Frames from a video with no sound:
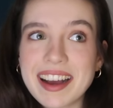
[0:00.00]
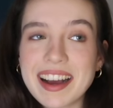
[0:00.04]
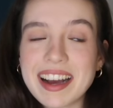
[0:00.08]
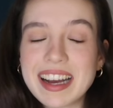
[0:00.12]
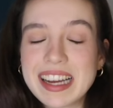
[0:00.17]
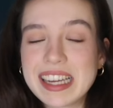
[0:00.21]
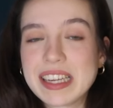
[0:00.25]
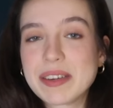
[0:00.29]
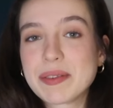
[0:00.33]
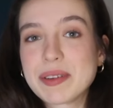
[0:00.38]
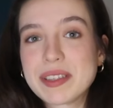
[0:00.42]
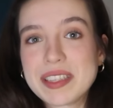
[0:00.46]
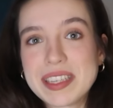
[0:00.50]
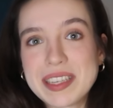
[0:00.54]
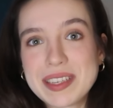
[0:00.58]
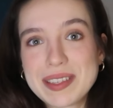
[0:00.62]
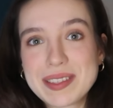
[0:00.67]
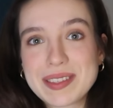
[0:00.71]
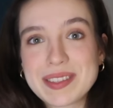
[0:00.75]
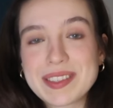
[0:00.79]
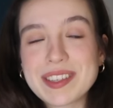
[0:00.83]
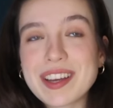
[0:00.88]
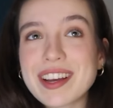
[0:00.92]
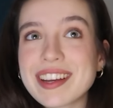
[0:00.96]
I was
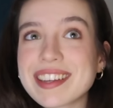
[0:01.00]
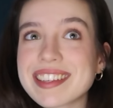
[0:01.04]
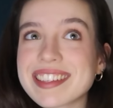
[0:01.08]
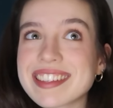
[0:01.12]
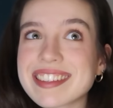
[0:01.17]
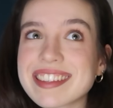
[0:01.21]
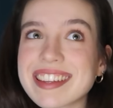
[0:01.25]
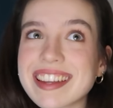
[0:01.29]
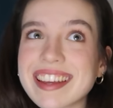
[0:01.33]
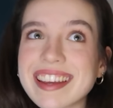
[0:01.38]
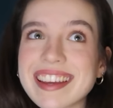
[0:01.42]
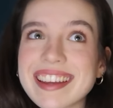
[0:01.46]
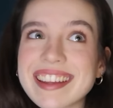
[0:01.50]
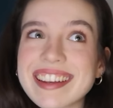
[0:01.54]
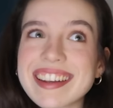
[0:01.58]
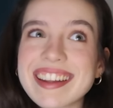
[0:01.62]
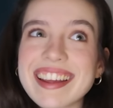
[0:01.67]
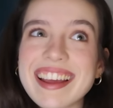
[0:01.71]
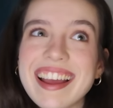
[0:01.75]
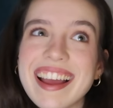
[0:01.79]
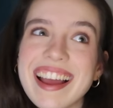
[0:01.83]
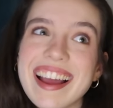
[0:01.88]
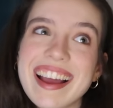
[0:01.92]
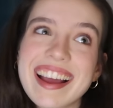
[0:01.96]
exhausted
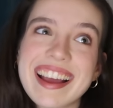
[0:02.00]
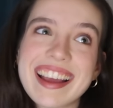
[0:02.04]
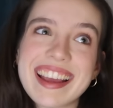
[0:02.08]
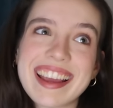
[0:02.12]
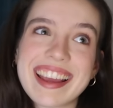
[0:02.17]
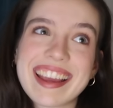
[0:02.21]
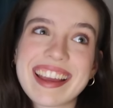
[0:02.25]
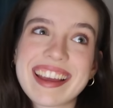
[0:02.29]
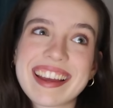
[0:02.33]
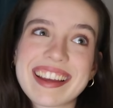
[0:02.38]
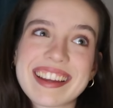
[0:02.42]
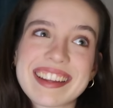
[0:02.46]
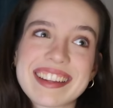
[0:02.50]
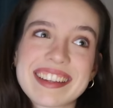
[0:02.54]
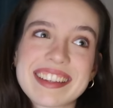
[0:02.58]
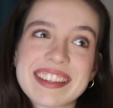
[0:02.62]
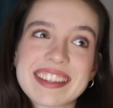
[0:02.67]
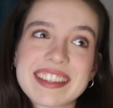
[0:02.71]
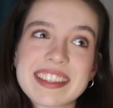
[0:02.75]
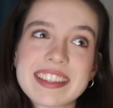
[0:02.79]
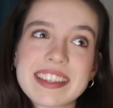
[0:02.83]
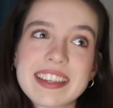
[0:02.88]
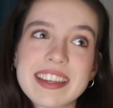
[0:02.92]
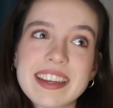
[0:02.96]

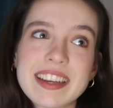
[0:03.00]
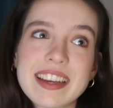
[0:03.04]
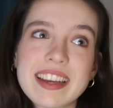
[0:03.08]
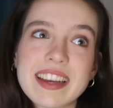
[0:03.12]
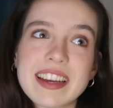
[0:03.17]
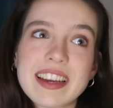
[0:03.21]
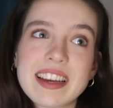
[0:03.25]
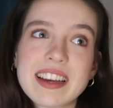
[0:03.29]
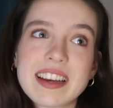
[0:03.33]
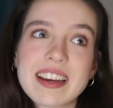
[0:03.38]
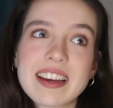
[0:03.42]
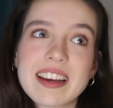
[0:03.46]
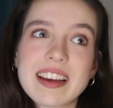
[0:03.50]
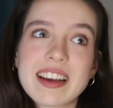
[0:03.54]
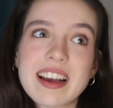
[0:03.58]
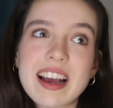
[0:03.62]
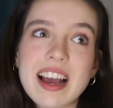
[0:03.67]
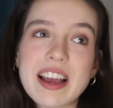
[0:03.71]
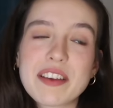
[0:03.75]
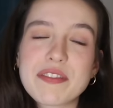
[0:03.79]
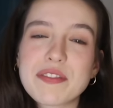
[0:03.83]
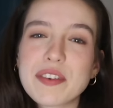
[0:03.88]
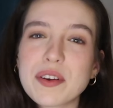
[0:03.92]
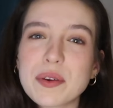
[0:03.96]
and
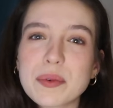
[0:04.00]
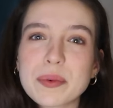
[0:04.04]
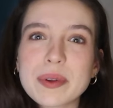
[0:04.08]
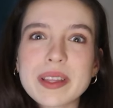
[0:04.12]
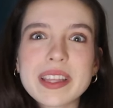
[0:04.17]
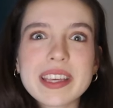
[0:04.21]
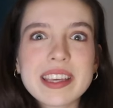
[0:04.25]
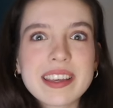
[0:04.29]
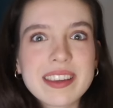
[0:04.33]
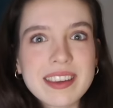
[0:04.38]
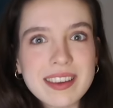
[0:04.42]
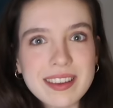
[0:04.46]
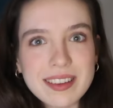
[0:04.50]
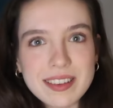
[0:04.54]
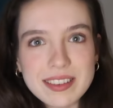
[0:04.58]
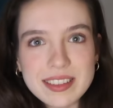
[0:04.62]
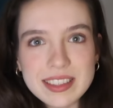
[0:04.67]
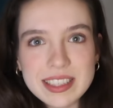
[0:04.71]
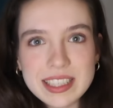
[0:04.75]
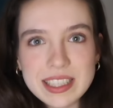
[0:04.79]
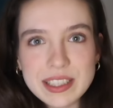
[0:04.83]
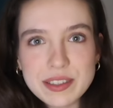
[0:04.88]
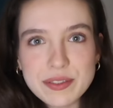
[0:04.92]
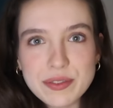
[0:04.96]
I felt really
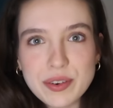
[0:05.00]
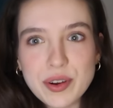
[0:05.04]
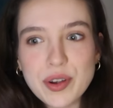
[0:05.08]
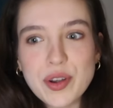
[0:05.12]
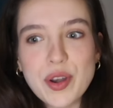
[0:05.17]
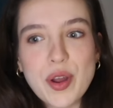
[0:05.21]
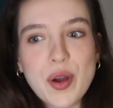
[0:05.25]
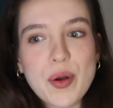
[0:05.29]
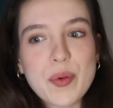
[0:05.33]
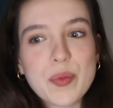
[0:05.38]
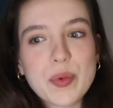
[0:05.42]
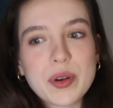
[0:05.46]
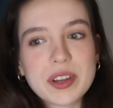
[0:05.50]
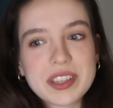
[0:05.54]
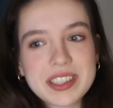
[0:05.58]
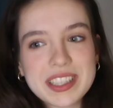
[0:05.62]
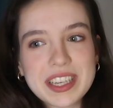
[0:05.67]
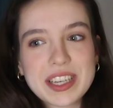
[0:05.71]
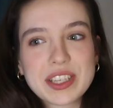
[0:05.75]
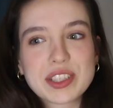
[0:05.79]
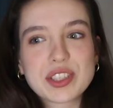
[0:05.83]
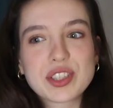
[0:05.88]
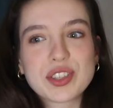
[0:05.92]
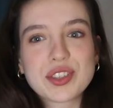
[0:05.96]
guilty for not
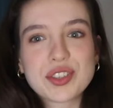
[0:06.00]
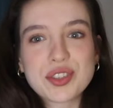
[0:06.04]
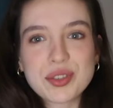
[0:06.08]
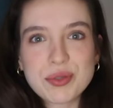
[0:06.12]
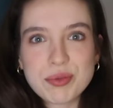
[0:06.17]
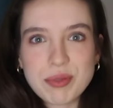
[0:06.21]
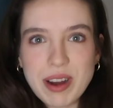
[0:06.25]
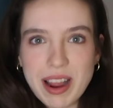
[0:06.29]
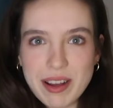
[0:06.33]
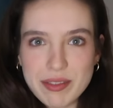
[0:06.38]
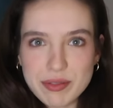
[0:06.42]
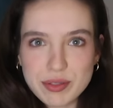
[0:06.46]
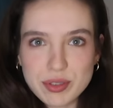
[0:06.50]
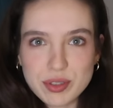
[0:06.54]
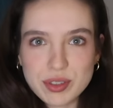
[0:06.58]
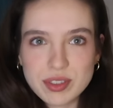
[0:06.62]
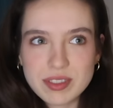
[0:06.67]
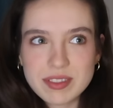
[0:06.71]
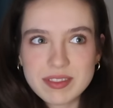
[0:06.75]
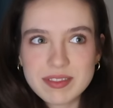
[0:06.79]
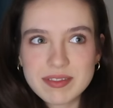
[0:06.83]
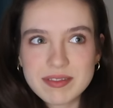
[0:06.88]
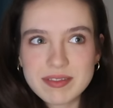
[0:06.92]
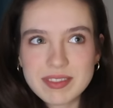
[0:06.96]
wanting to
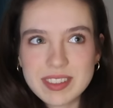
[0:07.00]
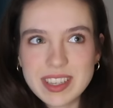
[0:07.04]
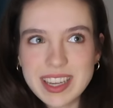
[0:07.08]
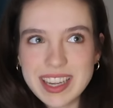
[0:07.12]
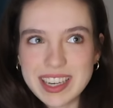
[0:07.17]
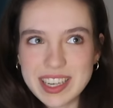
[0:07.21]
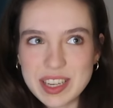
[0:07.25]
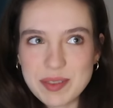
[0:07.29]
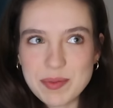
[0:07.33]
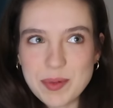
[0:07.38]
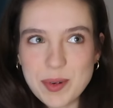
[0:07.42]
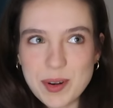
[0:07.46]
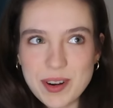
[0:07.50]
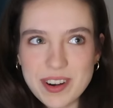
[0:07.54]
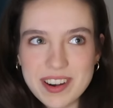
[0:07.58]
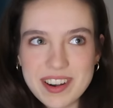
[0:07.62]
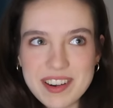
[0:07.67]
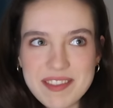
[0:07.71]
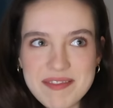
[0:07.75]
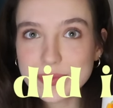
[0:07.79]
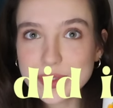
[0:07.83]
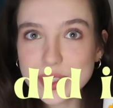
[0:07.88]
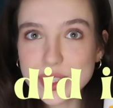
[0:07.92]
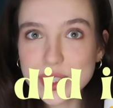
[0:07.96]
travel
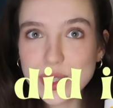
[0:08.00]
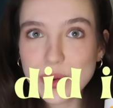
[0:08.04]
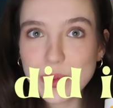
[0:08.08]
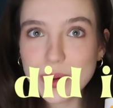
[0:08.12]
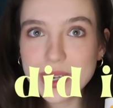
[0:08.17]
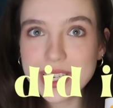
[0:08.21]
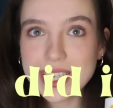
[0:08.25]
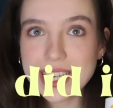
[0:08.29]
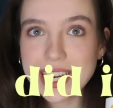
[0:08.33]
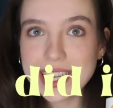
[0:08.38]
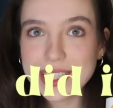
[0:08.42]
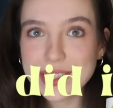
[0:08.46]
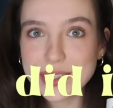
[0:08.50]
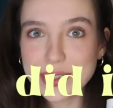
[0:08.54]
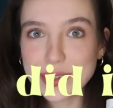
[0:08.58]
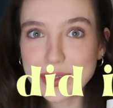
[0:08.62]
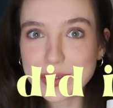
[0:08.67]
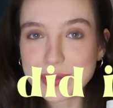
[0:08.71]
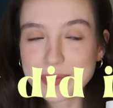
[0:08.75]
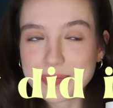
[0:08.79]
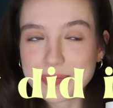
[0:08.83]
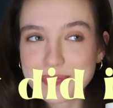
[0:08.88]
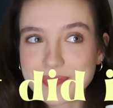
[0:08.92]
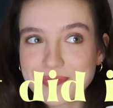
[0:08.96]
anymore. So what did I
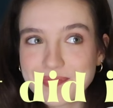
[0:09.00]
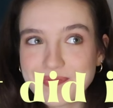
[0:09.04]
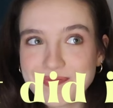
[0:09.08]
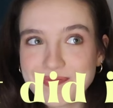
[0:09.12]
do?